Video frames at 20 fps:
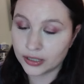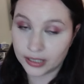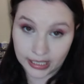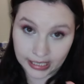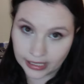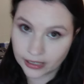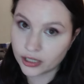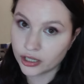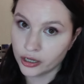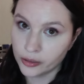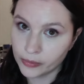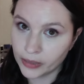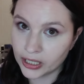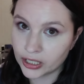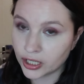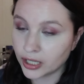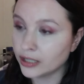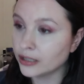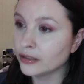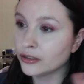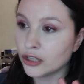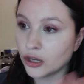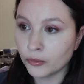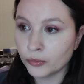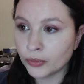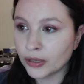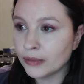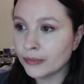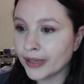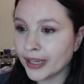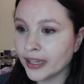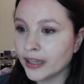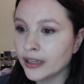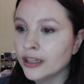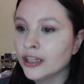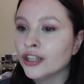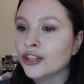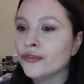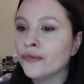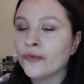to your budget. Don't be
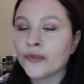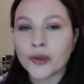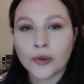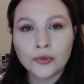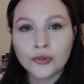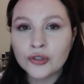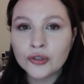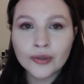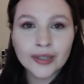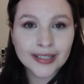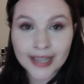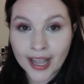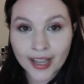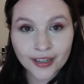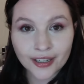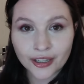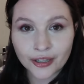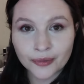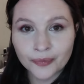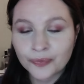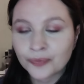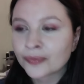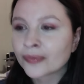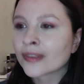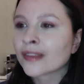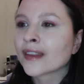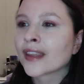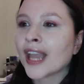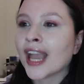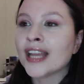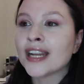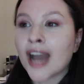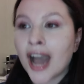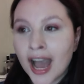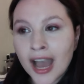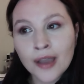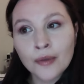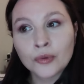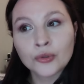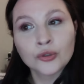me. Don't do as I do. And
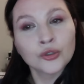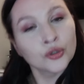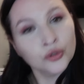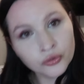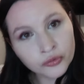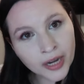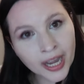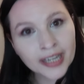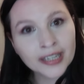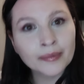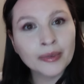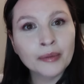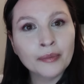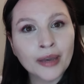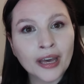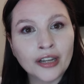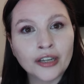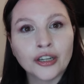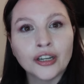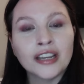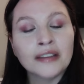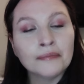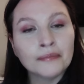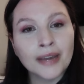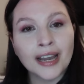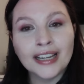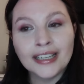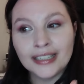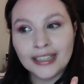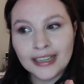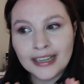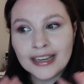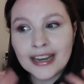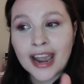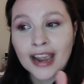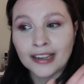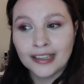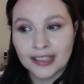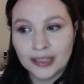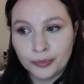I will try to be better in my
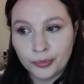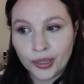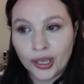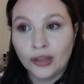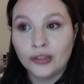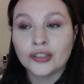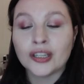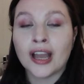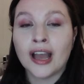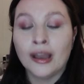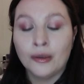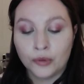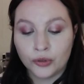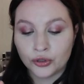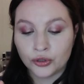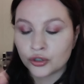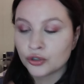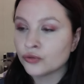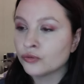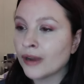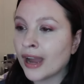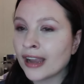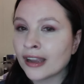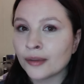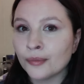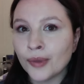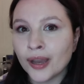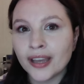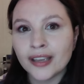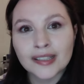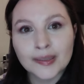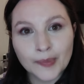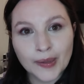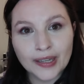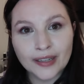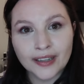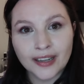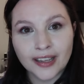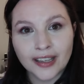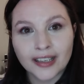next build. I will track my
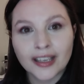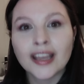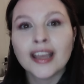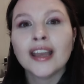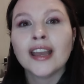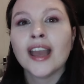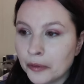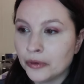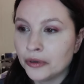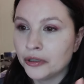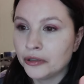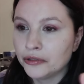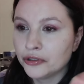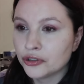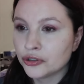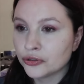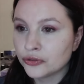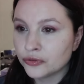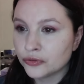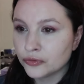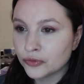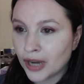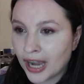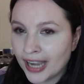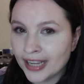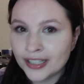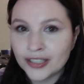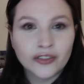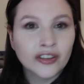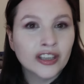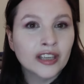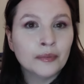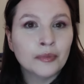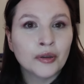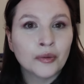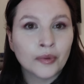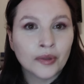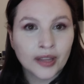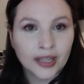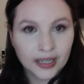spending. I will try to keep
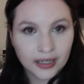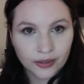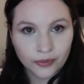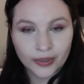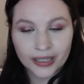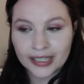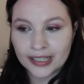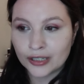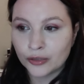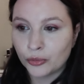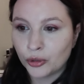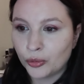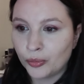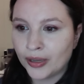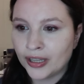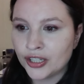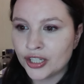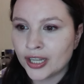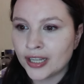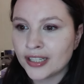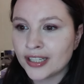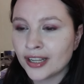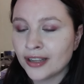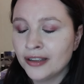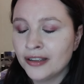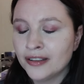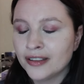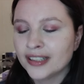it within a reasonable budget.